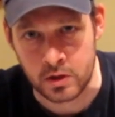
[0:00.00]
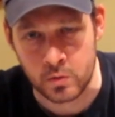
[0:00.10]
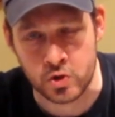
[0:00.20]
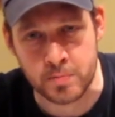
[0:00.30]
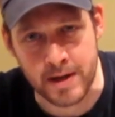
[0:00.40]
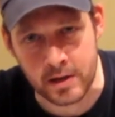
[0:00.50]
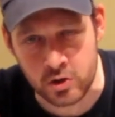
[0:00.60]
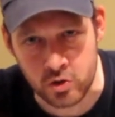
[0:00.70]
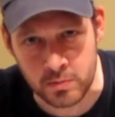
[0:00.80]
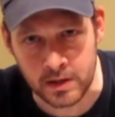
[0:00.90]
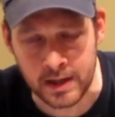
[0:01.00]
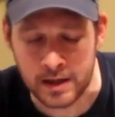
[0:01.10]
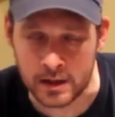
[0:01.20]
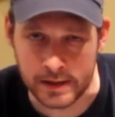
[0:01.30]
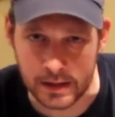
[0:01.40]
which may accumulate
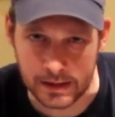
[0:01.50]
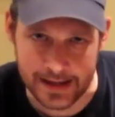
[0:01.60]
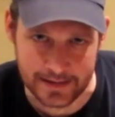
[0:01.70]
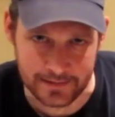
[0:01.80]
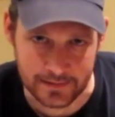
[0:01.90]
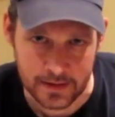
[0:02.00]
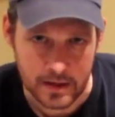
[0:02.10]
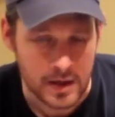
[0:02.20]
a little less.